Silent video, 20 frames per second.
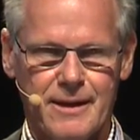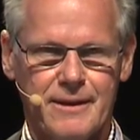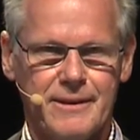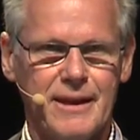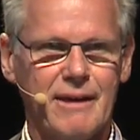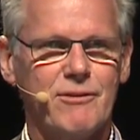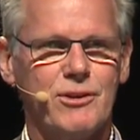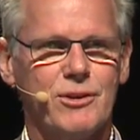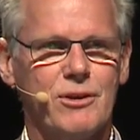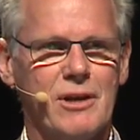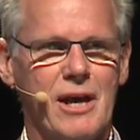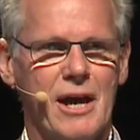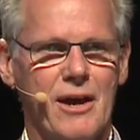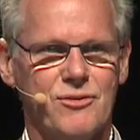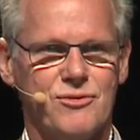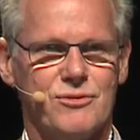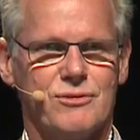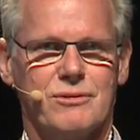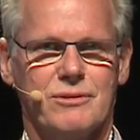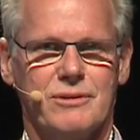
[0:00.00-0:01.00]

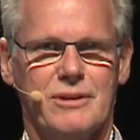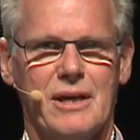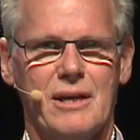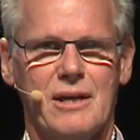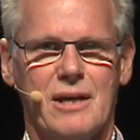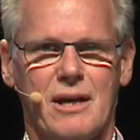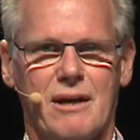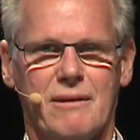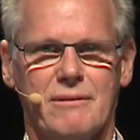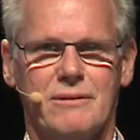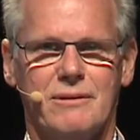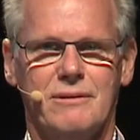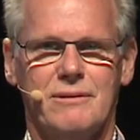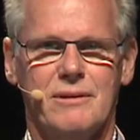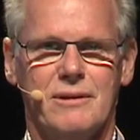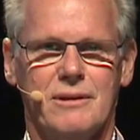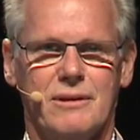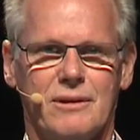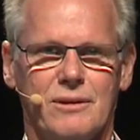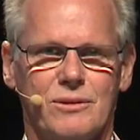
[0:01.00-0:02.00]
Nevertheless, they had
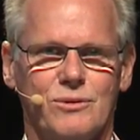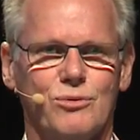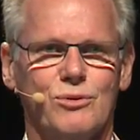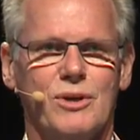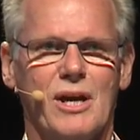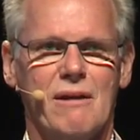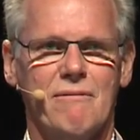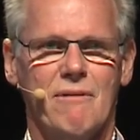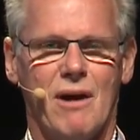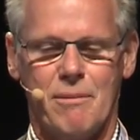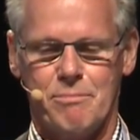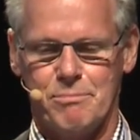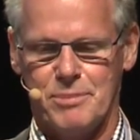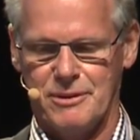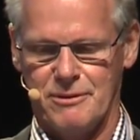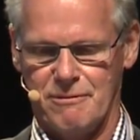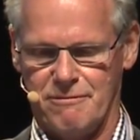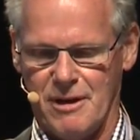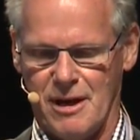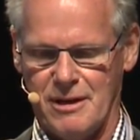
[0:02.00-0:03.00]
uh, to give up
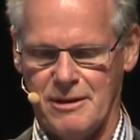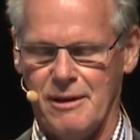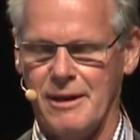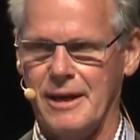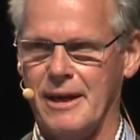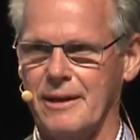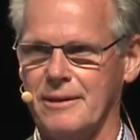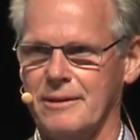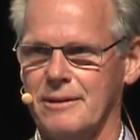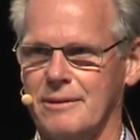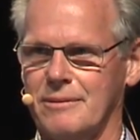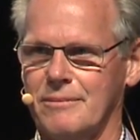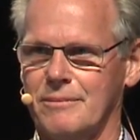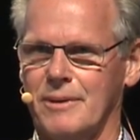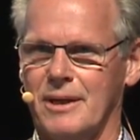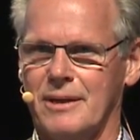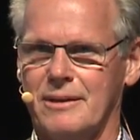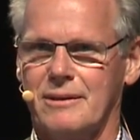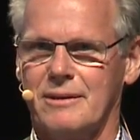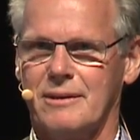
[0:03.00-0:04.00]
in the final end,
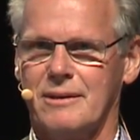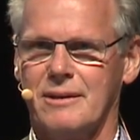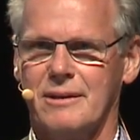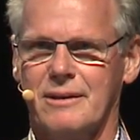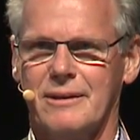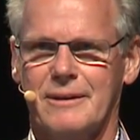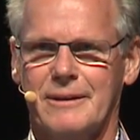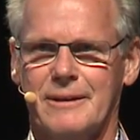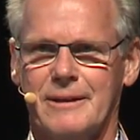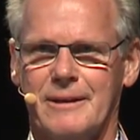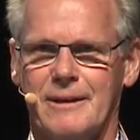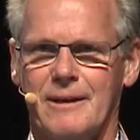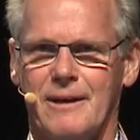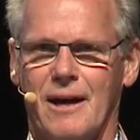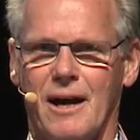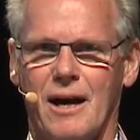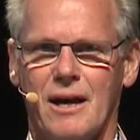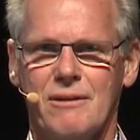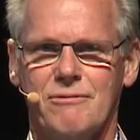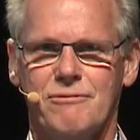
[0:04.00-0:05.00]
but uh,
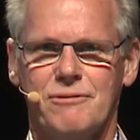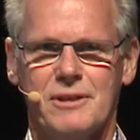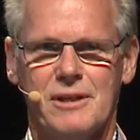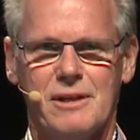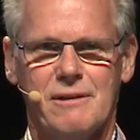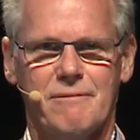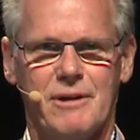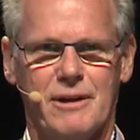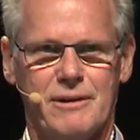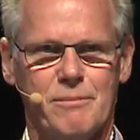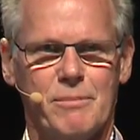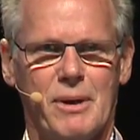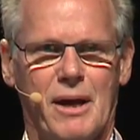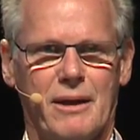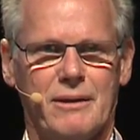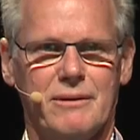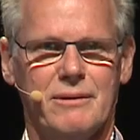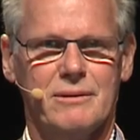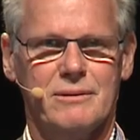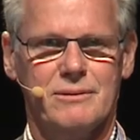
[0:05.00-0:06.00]
I feel very
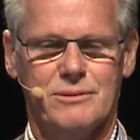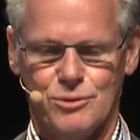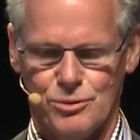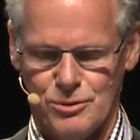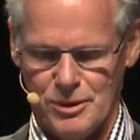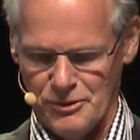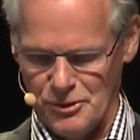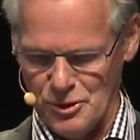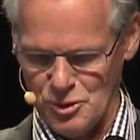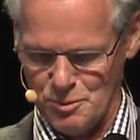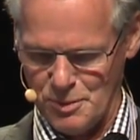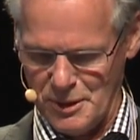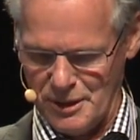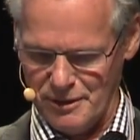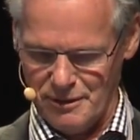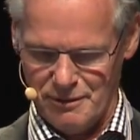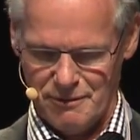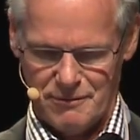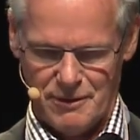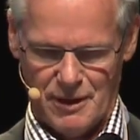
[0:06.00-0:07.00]
bad during this
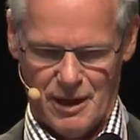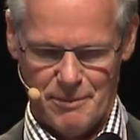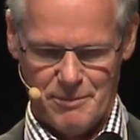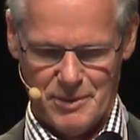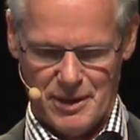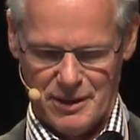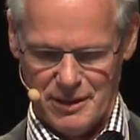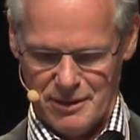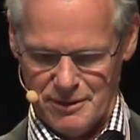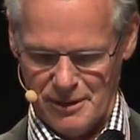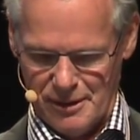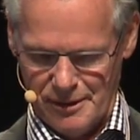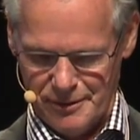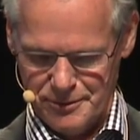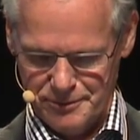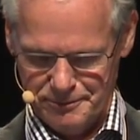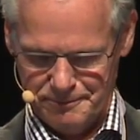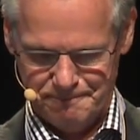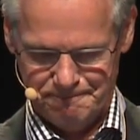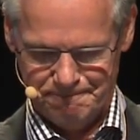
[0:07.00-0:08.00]
period of time, I can tell
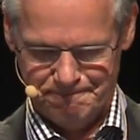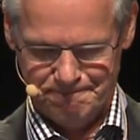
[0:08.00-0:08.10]
you.